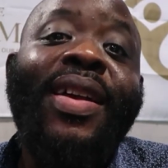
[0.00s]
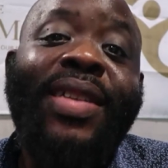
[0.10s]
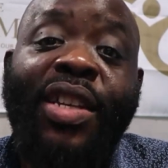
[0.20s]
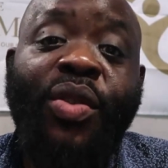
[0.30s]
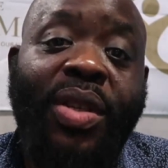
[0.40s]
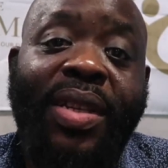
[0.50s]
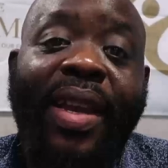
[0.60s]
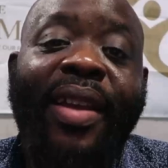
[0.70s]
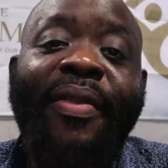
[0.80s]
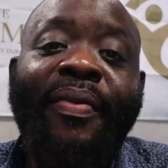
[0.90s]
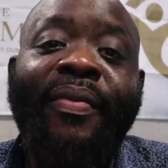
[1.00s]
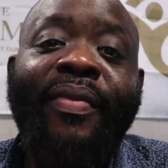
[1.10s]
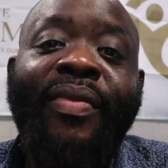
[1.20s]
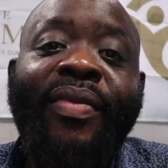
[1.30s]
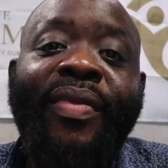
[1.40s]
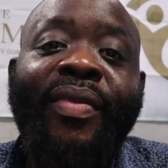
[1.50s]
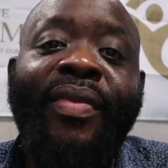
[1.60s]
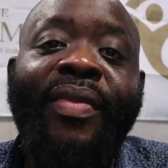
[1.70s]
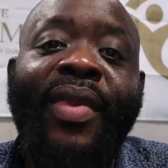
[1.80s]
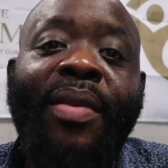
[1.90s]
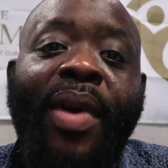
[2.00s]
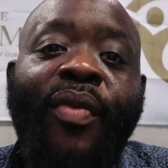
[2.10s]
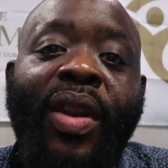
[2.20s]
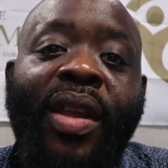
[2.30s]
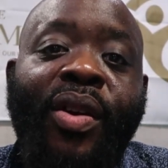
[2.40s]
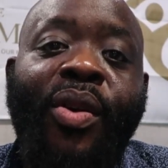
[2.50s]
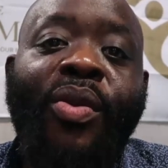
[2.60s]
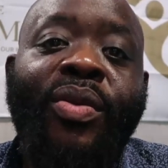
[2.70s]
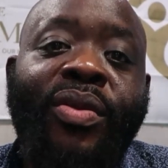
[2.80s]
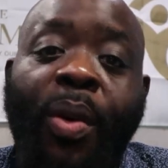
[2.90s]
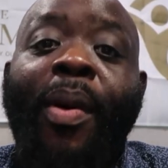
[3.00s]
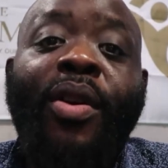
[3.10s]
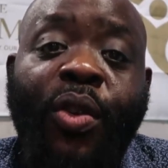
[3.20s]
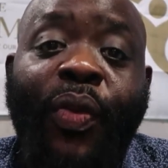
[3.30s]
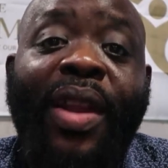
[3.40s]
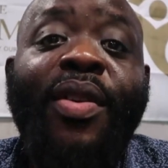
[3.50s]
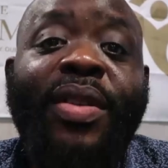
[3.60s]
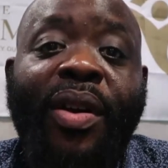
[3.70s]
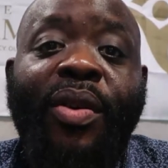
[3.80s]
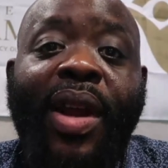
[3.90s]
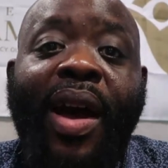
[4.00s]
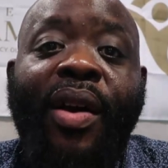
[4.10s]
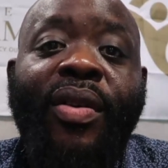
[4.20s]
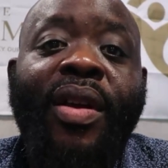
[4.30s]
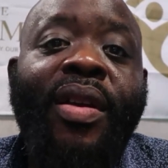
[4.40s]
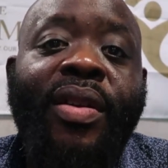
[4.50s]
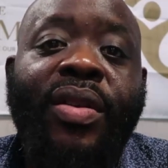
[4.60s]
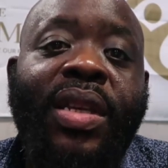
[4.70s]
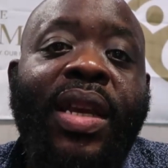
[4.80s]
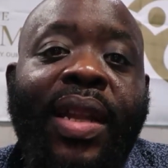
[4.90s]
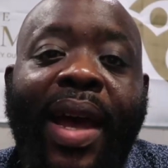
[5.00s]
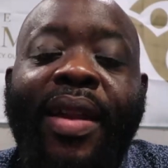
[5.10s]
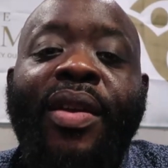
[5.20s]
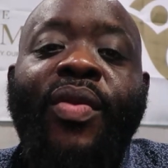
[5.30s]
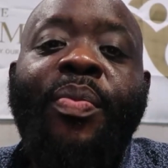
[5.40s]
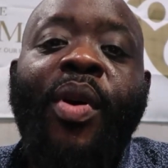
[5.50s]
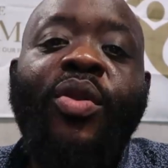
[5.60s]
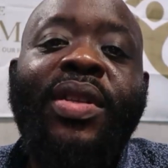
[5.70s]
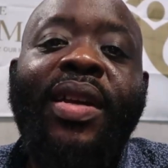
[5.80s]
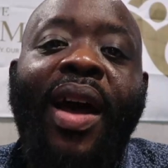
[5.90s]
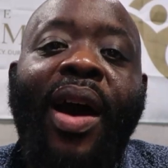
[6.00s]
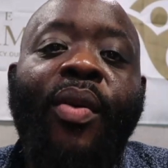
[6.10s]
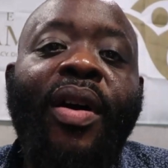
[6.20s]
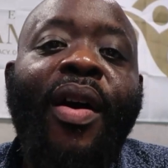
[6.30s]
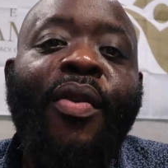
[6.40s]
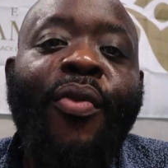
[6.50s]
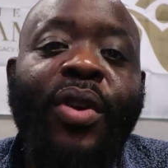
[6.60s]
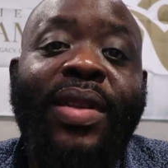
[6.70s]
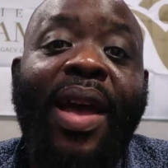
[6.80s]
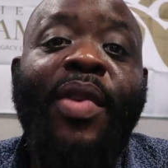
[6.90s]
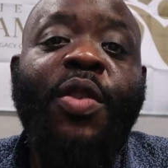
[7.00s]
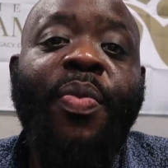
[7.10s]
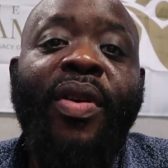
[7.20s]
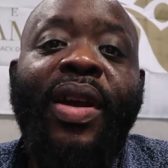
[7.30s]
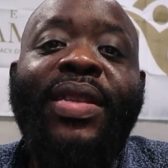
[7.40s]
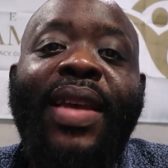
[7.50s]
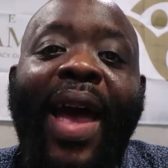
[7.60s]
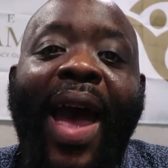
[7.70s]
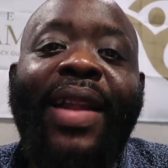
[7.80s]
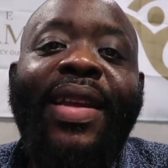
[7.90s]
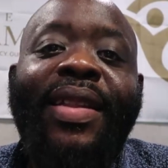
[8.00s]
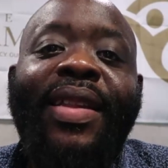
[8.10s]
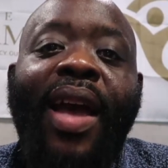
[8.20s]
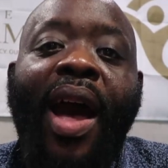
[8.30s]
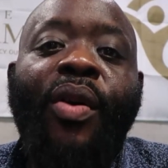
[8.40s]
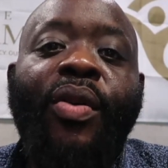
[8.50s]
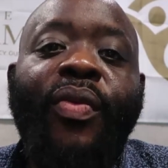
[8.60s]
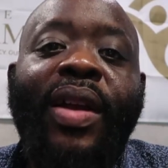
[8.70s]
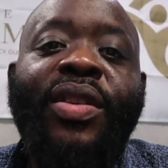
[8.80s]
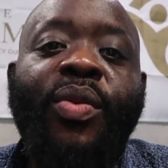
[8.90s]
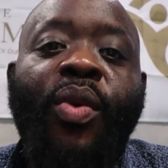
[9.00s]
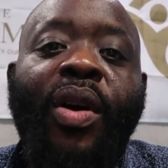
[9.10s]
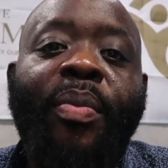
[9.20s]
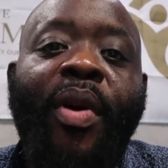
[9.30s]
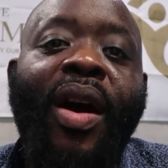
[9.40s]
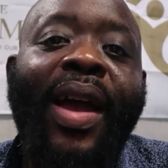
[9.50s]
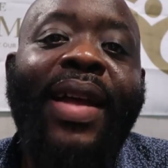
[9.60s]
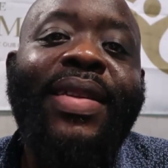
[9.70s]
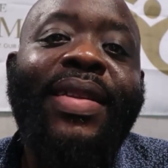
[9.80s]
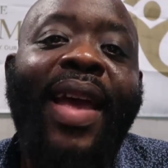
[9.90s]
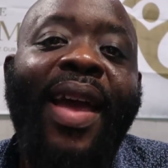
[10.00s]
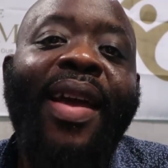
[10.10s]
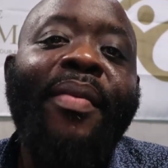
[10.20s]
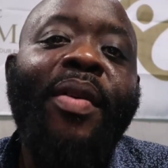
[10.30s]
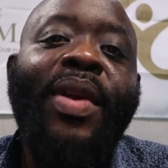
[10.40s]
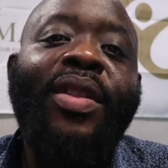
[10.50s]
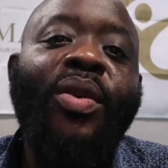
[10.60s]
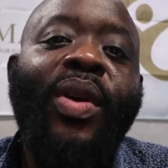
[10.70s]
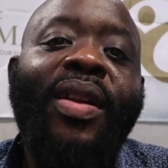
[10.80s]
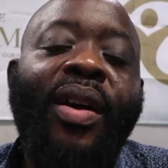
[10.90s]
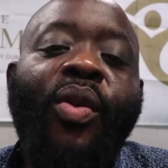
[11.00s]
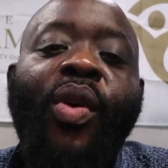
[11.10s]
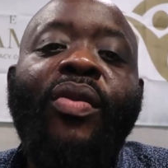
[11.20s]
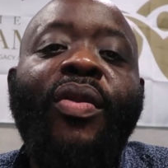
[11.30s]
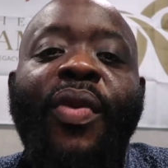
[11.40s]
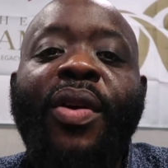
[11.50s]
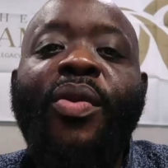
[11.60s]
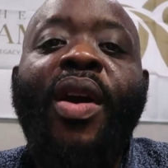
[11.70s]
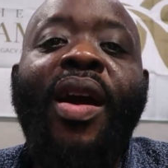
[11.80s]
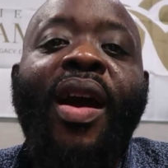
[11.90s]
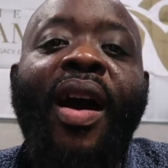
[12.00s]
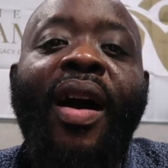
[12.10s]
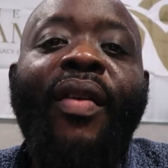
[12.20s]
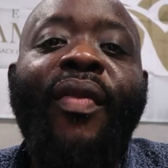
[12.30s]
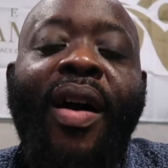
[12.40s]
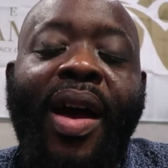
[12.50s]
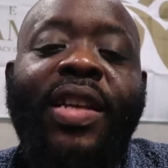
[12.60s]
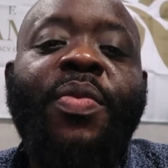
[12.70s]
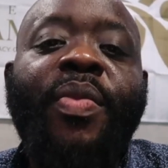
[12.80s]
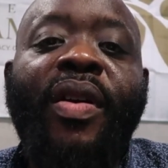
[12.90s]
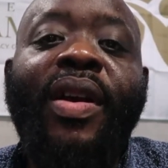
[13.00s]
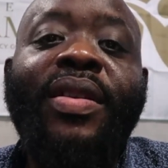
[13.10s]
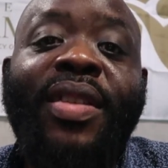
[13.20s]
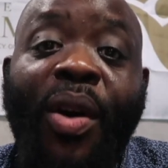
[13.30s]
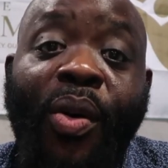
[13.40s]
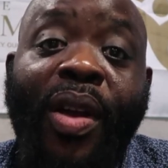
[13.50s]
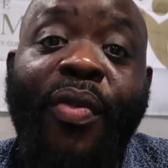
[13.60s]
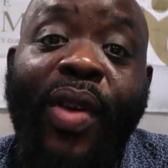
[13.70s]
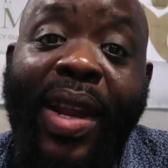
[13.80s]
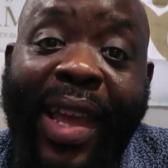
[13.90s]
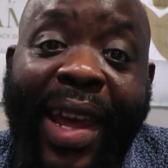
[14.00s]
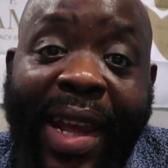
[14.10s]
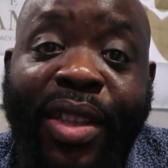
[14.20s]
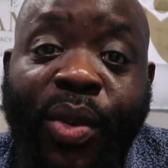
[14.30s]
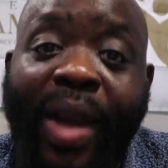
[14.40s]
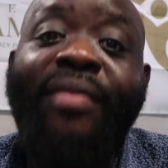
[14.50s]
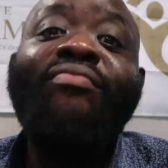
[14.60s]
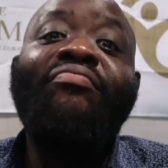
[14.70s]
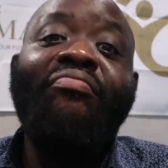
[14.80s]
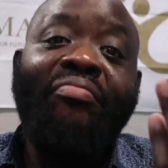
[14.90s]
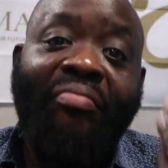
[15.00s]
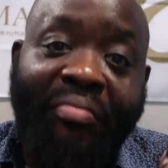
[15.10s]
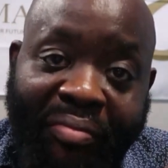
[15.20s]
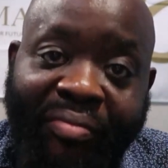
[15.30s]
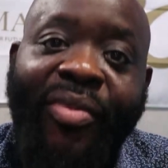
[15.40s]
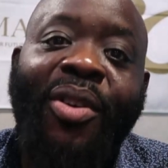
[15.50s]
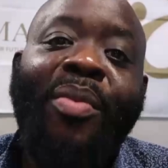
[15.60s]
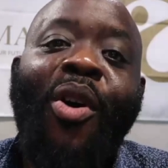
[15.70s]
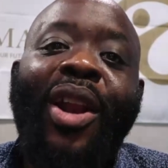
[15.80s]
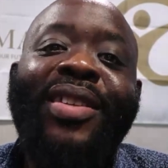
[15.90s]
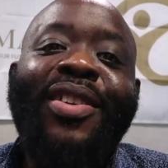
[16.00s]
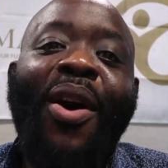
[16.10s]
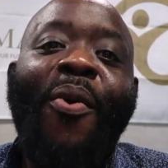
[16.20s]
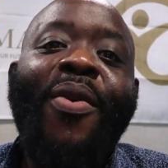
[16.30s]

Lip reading: Because as you've seen in my video, two videos ago now, you've seen that we posted our first time experience at the Aquaventure water park, and today I'm going to be doing a quick review of our experience. So if you're ready to get into it, come on, let's go.